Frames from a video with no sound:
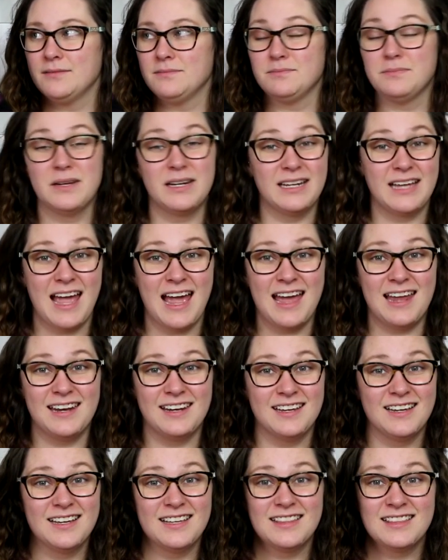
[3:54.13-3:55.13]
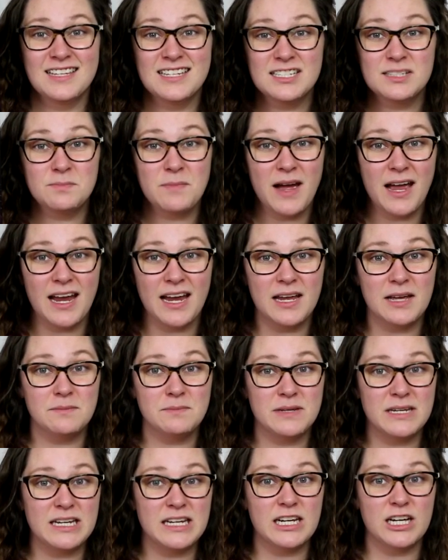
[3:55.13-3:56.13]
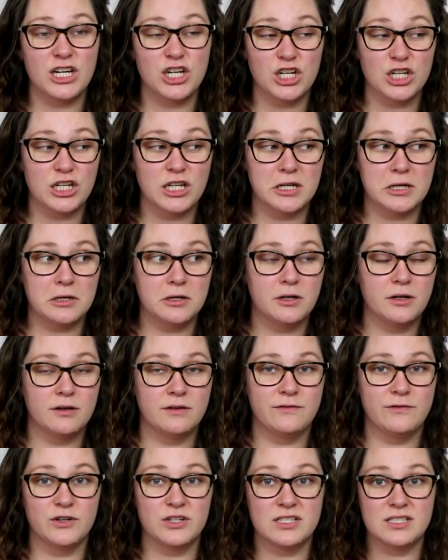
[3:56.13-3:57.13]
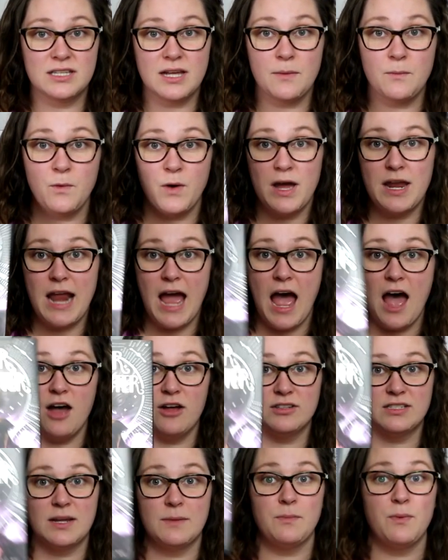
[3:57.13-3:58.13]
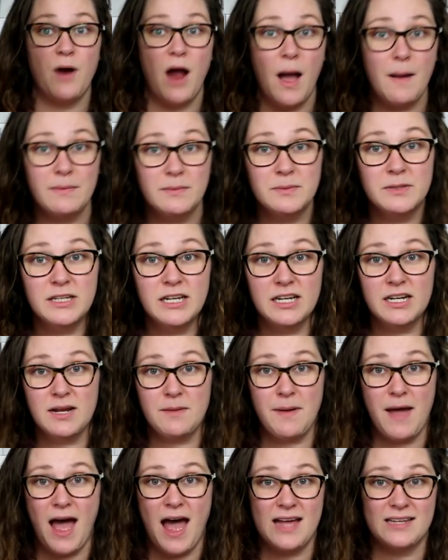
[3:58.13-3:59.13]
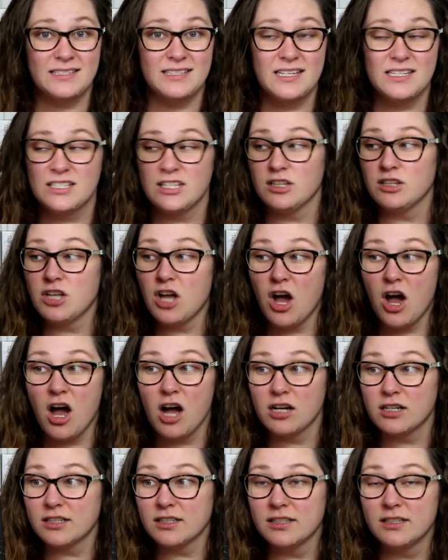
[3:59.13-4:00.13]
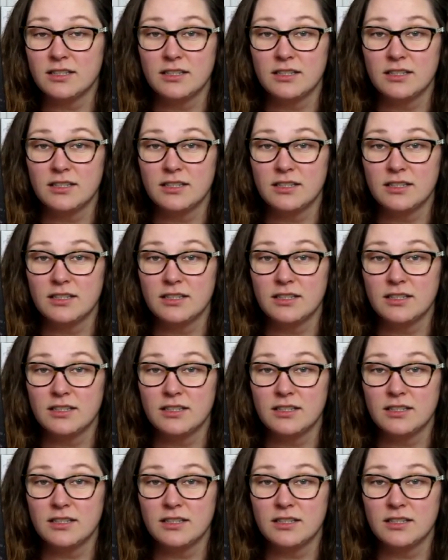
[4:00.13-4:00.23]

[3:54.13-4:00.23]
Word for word: But again, this might be good for someone else. I'm probably going to pass this along